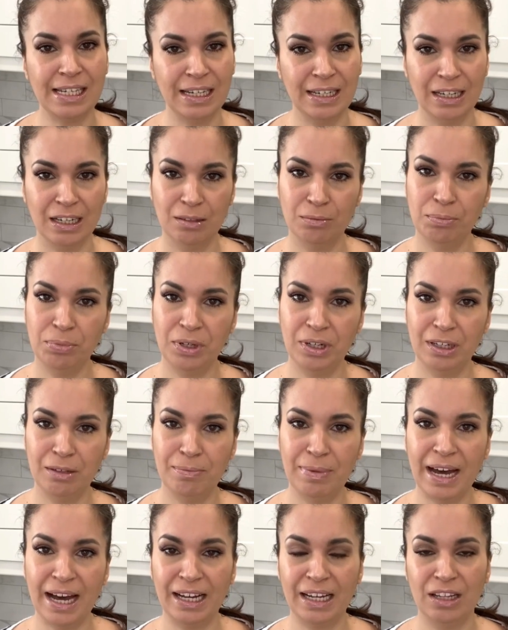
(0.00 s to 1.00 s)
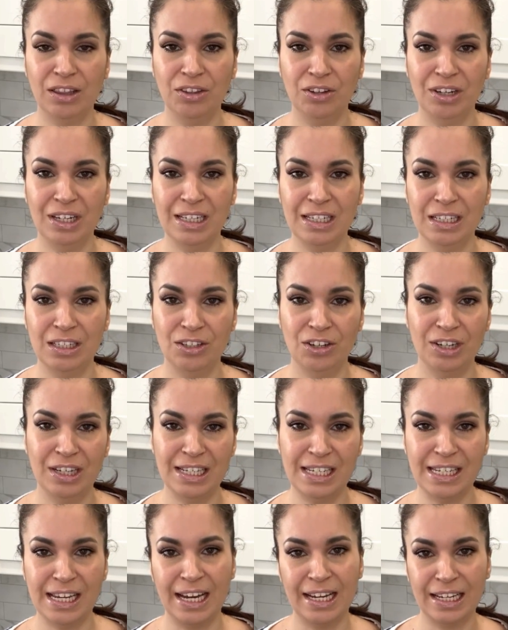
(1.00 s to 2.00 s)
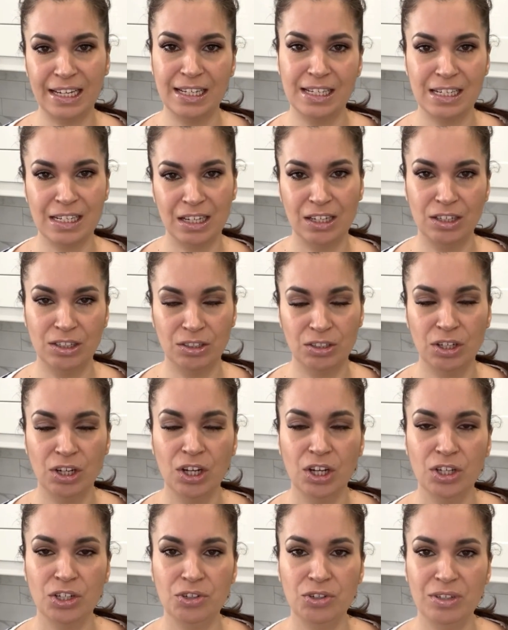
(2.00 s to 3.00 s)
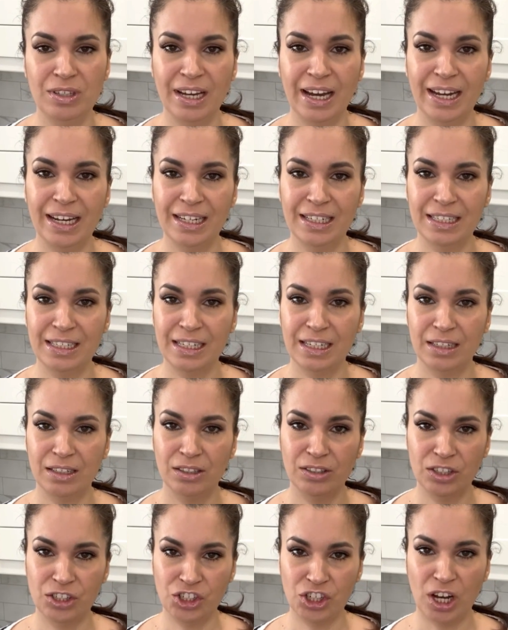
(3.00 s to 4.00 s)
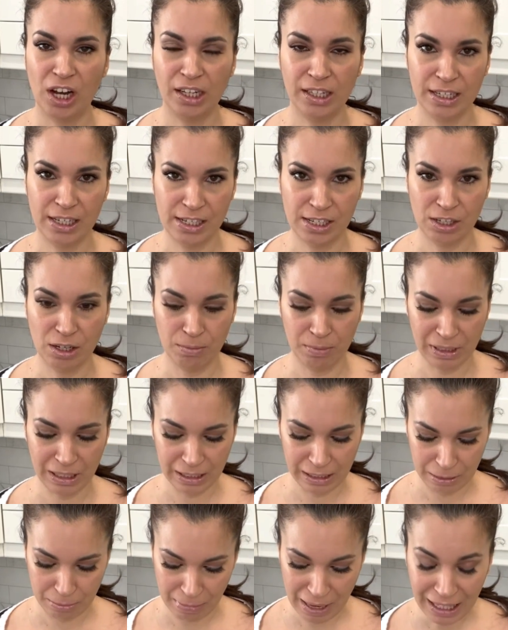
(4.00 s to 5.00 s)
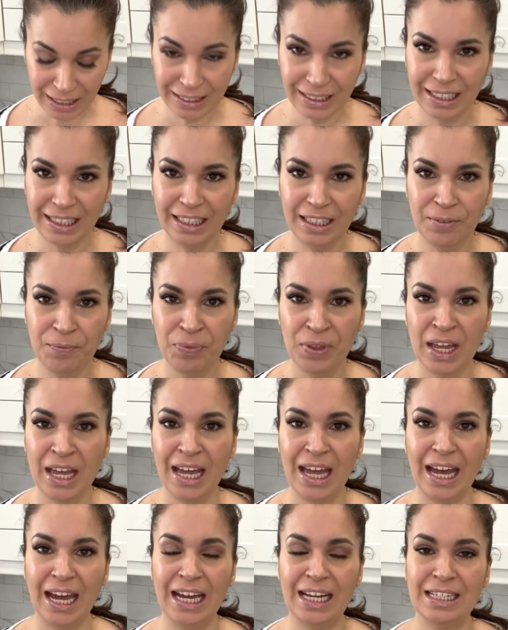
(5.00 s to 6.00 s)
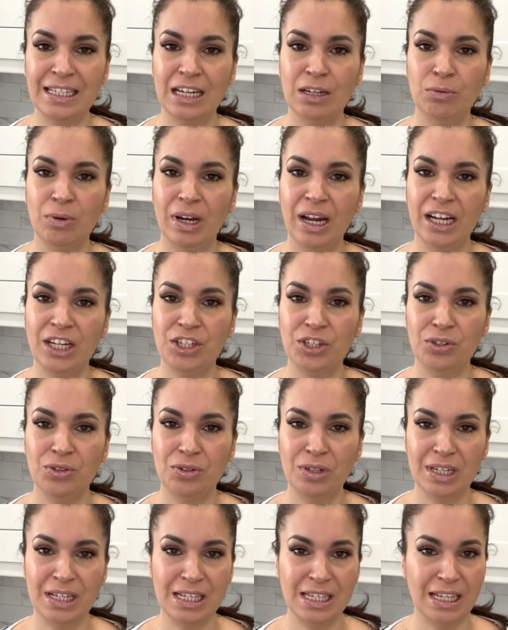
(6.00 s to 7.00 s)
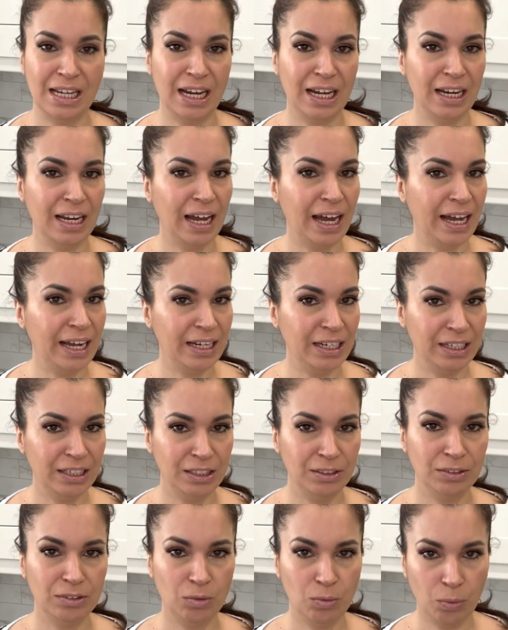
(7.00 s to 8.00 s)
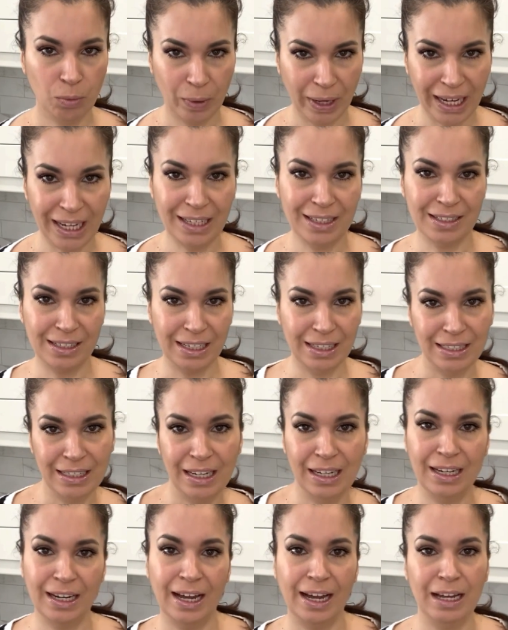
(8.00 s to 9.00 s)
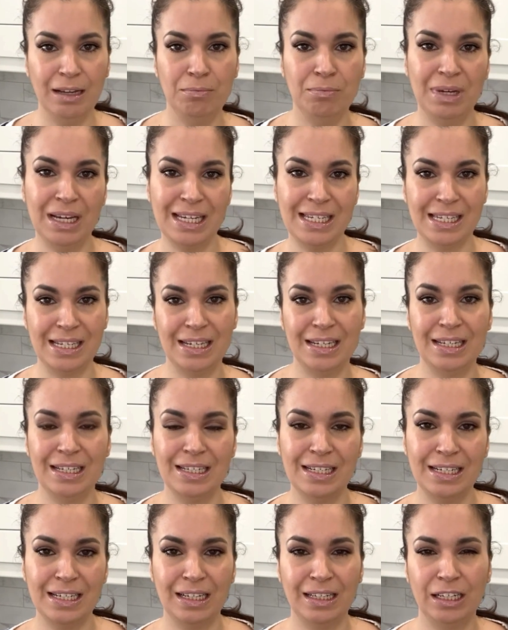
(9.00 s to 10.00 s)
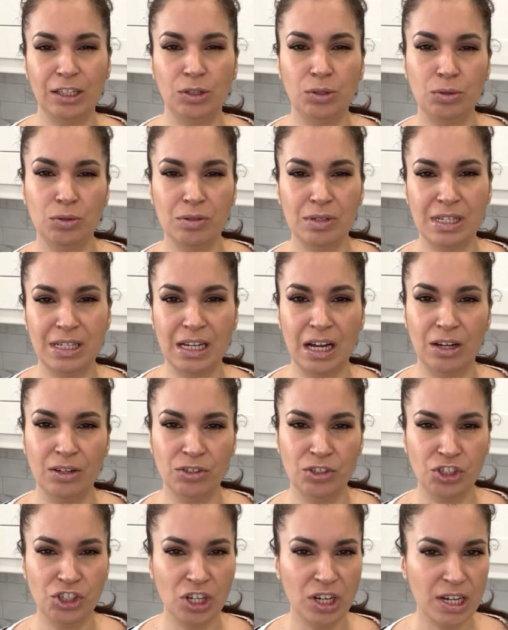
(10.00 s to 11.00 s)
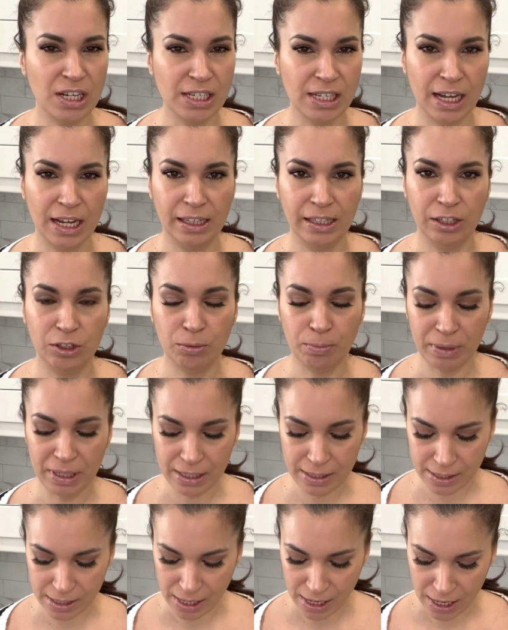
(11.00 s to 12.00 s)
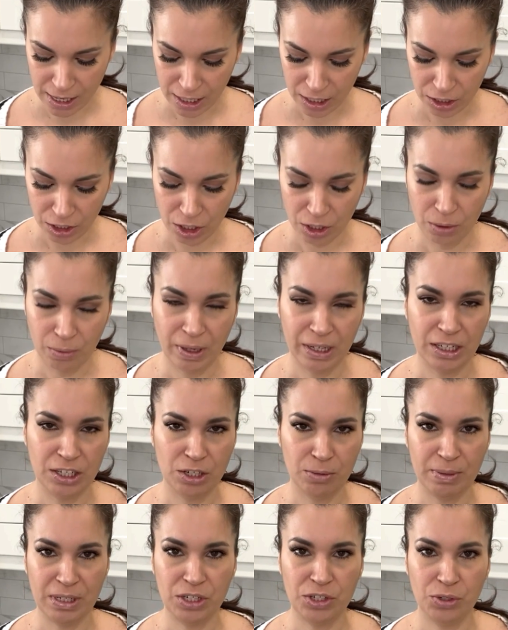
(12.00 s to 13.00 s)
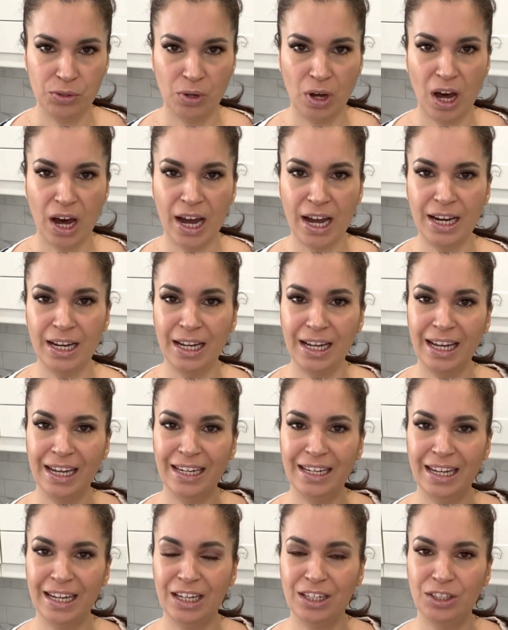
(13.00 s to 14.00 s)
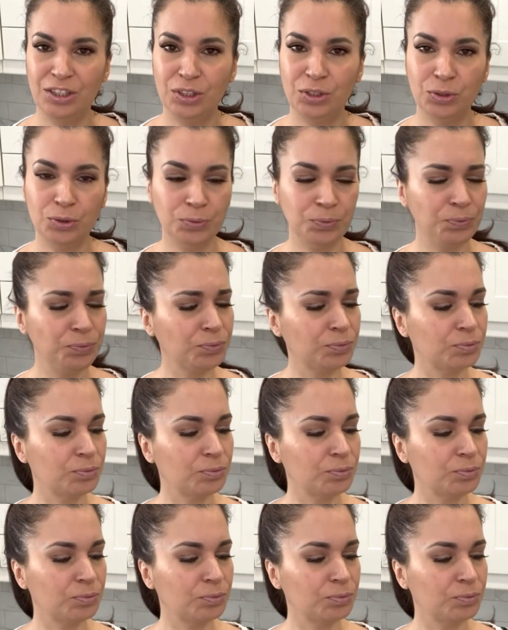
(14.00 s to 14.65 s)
and then put it back at 30 seconds and do that until the chocolate is completely melted. And then what I do is that I wait and then I mix it until it cools down just a little bit. You don't want it to be too hot. And then you